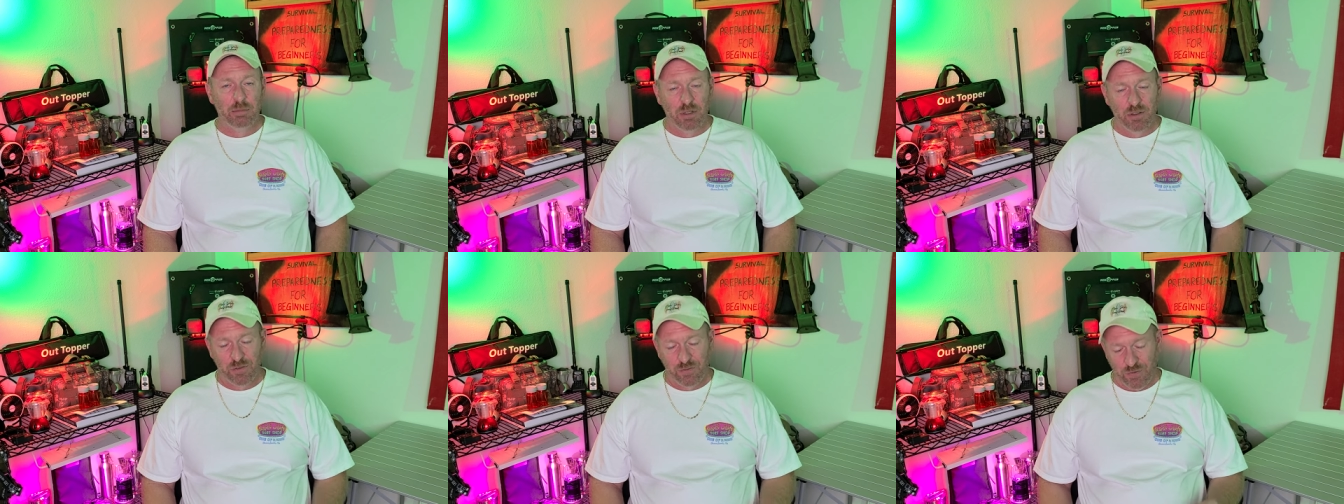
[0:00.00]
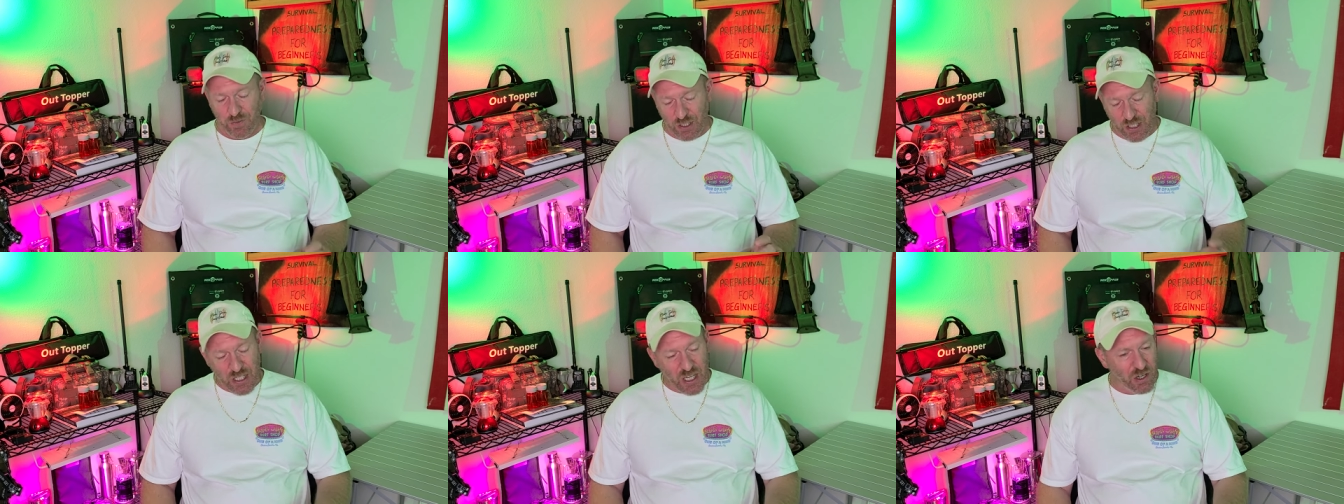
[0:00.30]
of
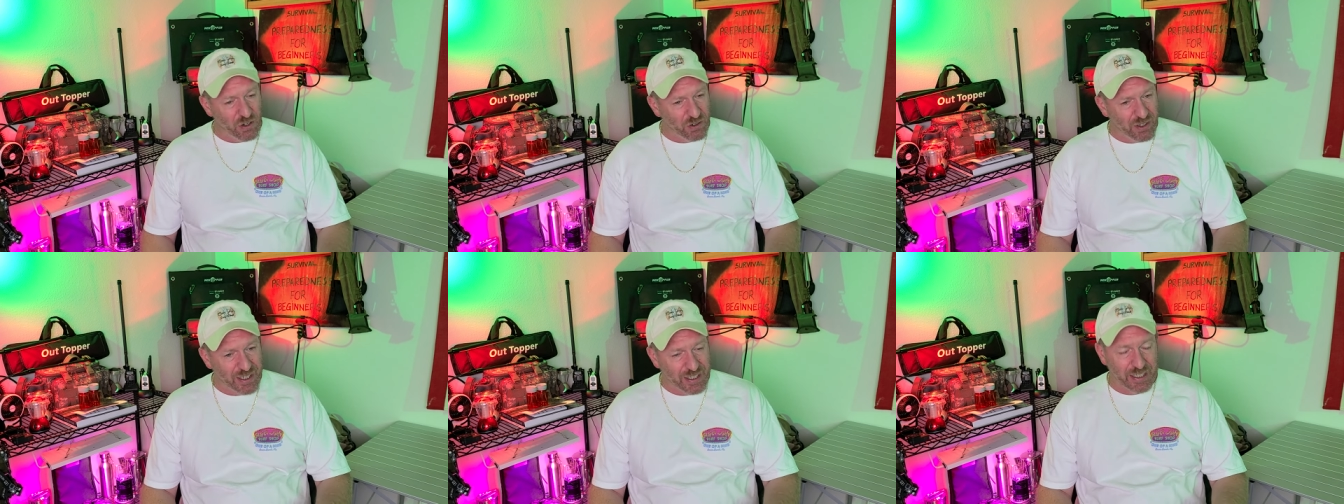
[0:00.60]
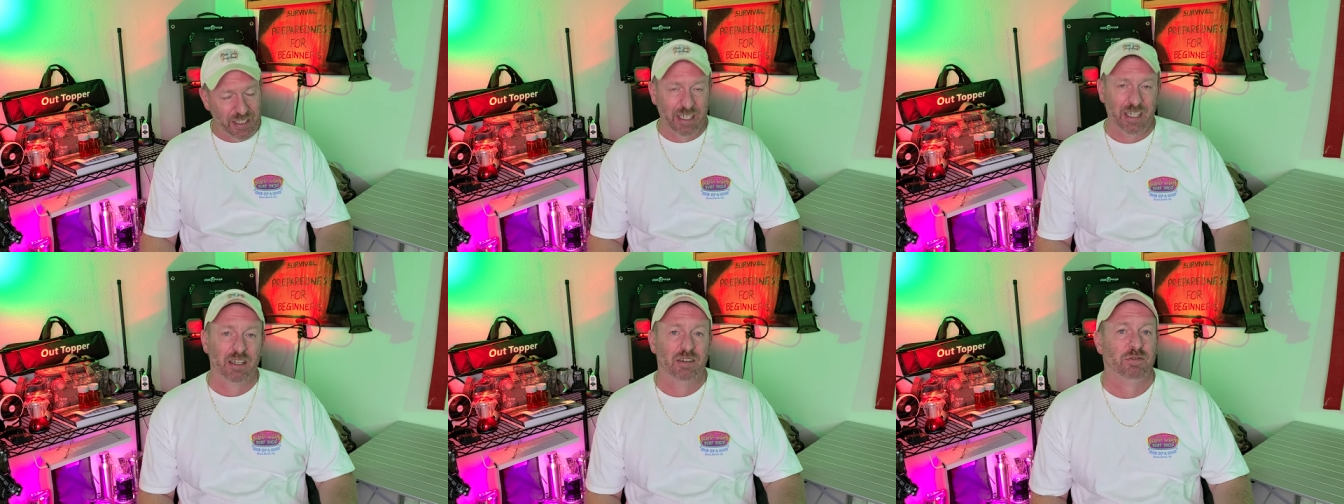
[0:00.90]
year
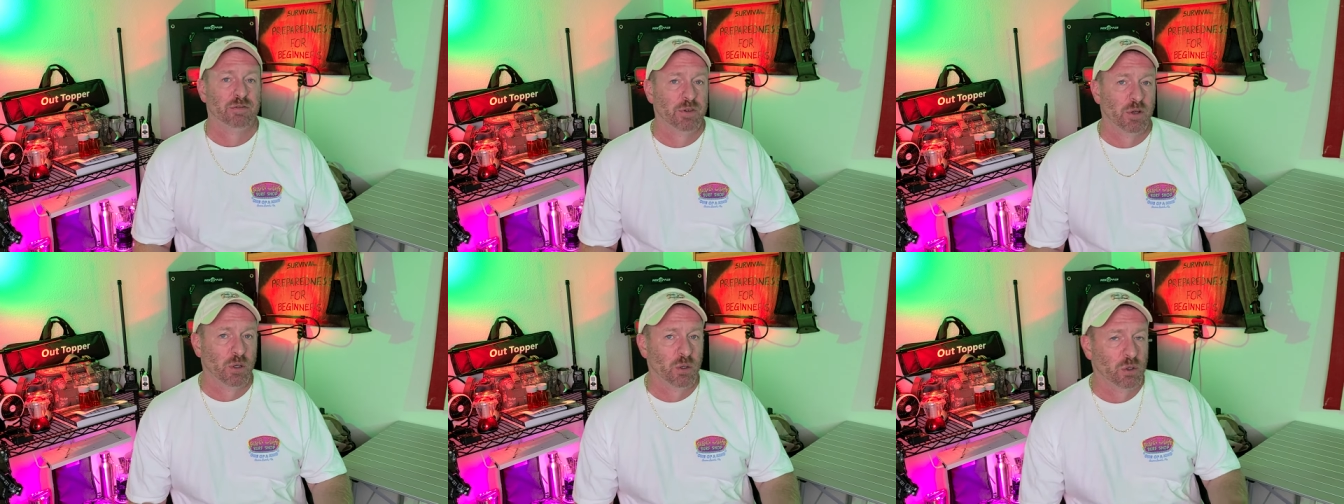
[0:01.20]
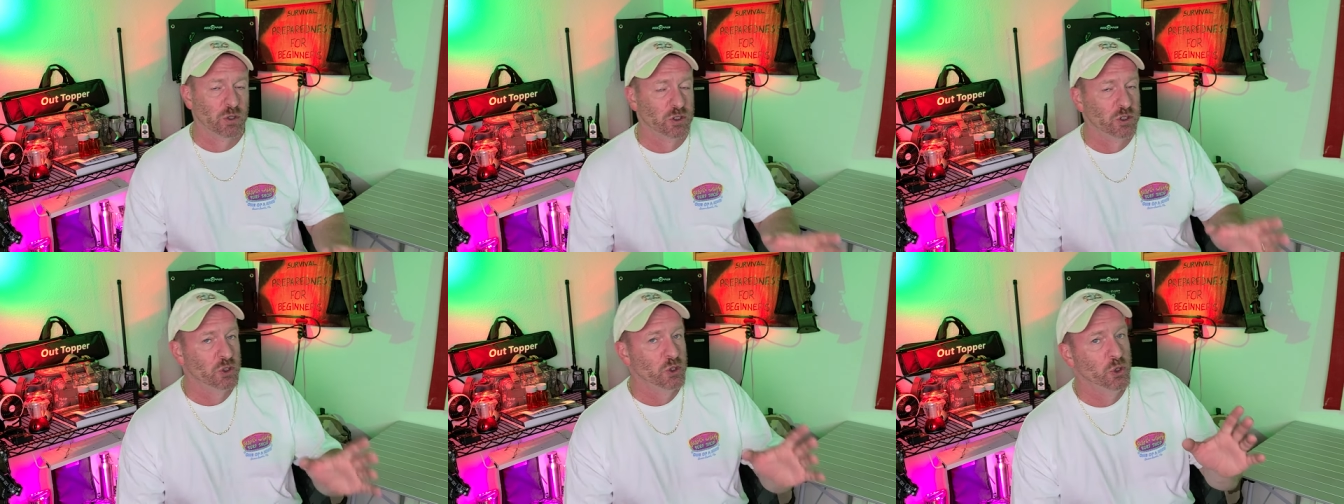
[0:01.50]
again,
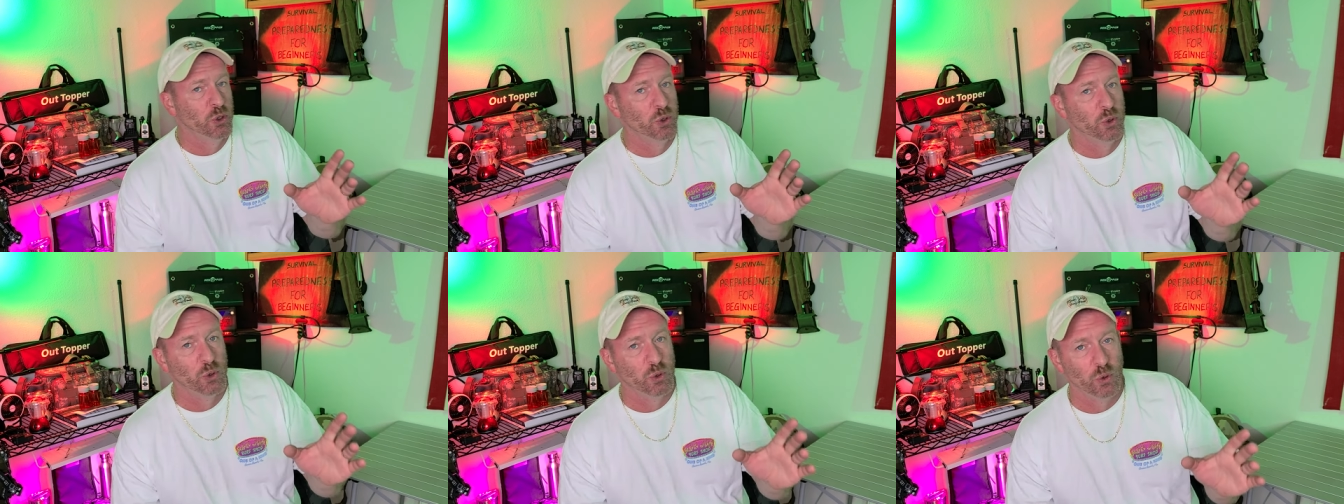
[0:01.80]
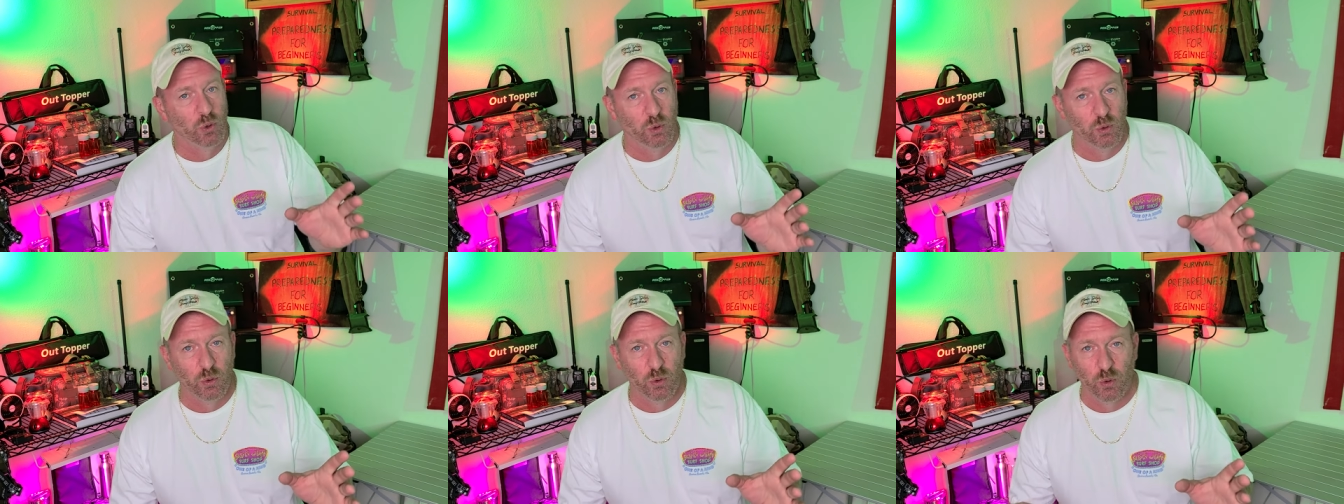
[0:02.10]
folks,
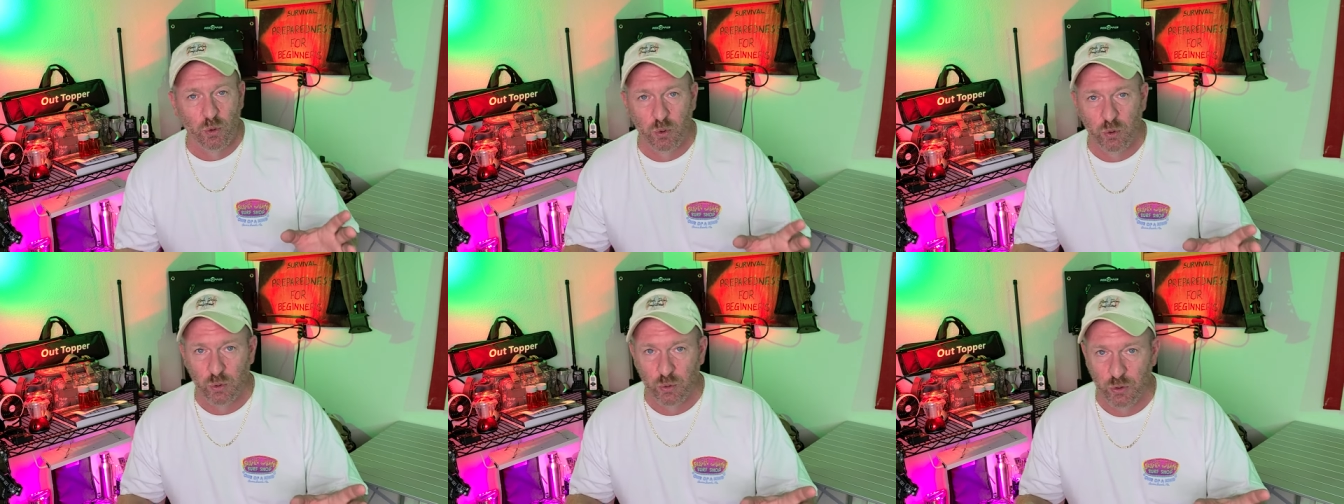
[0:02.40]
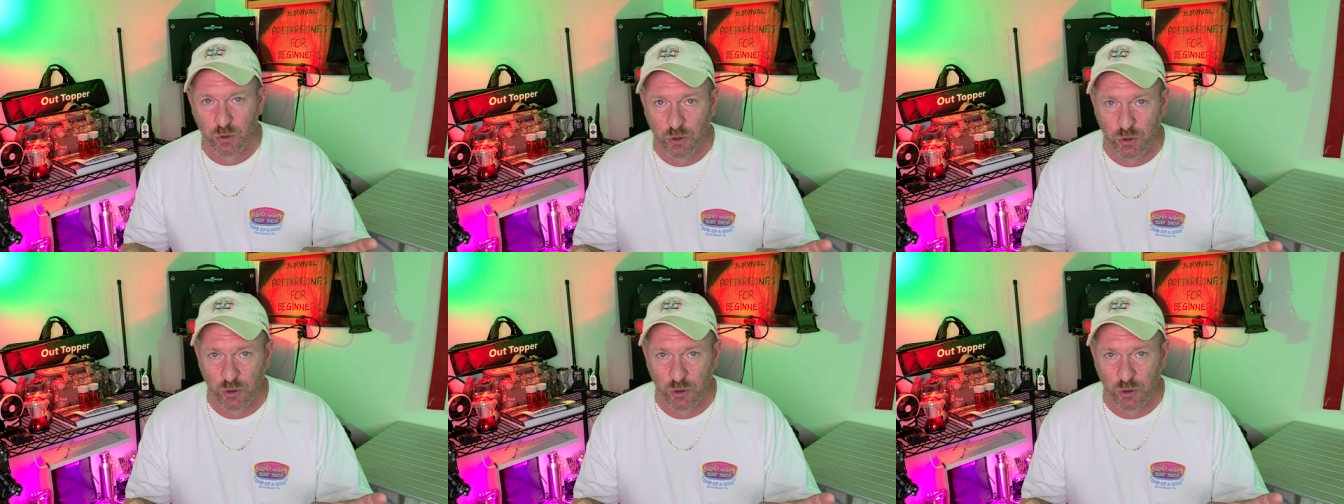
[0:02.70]
to